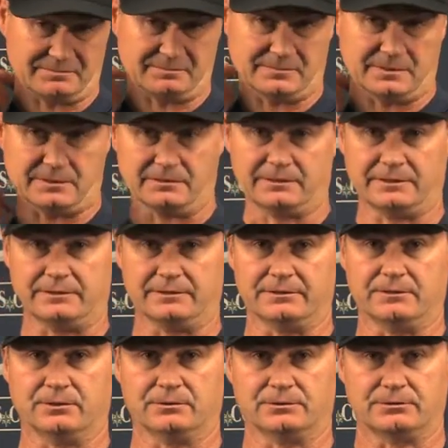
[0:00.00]
um, you know,
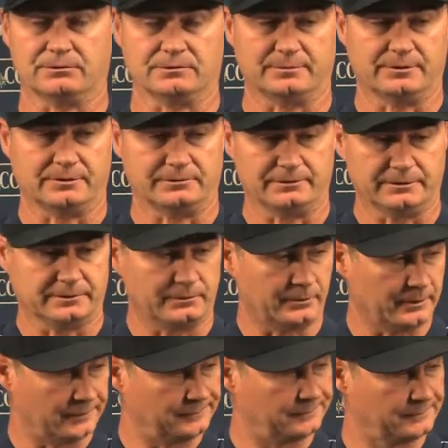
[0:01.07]
Aaron Nola threw the ball really
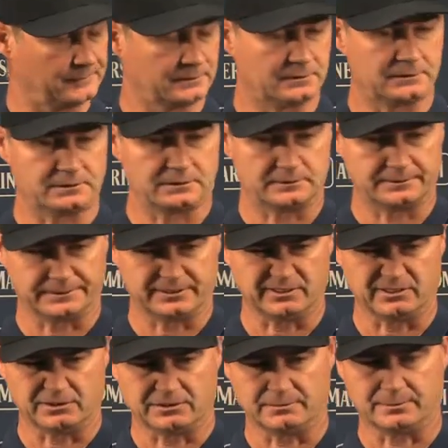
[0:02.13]
well. Uh, a
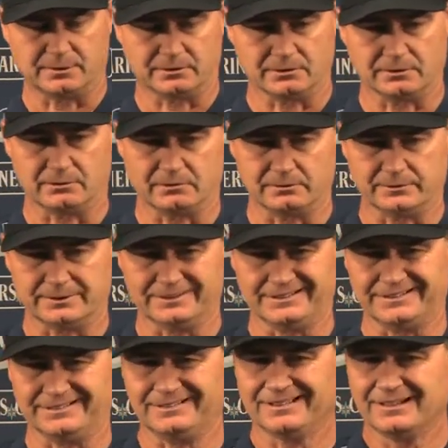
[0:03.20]
good curveball going. We didn't
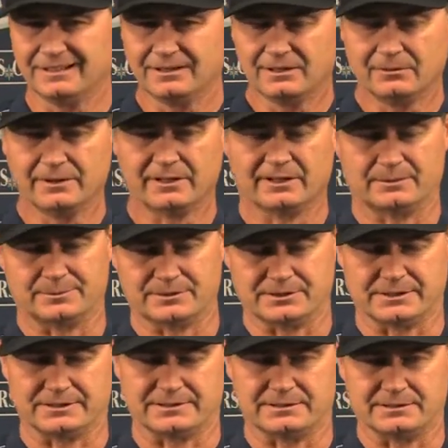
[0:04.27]
get we had a couple
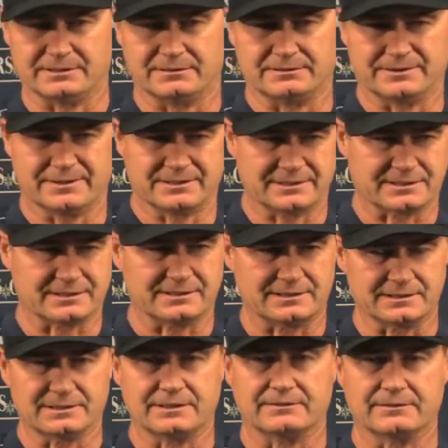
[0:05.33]
chances, you know, in the sixth and
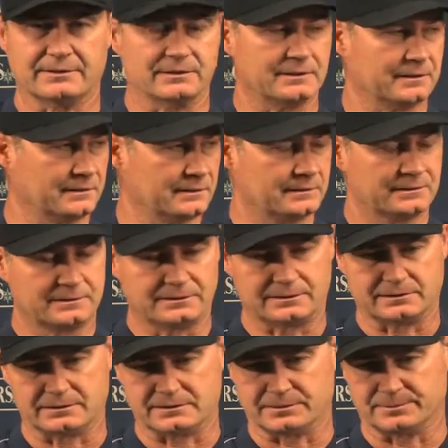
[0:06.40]
the seventh inning
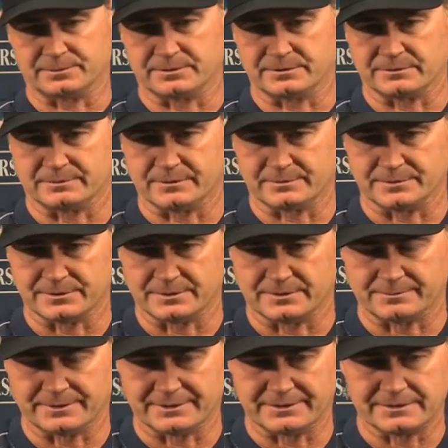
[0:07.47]
uh, to put some numbers
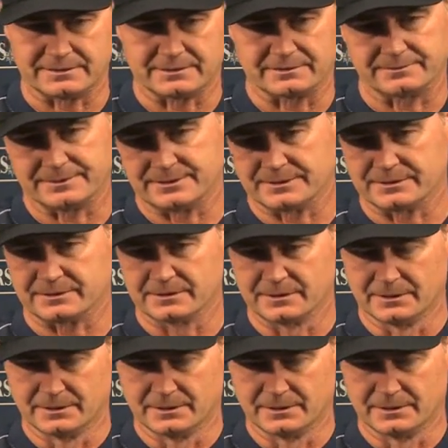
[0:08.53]
up against them. We just,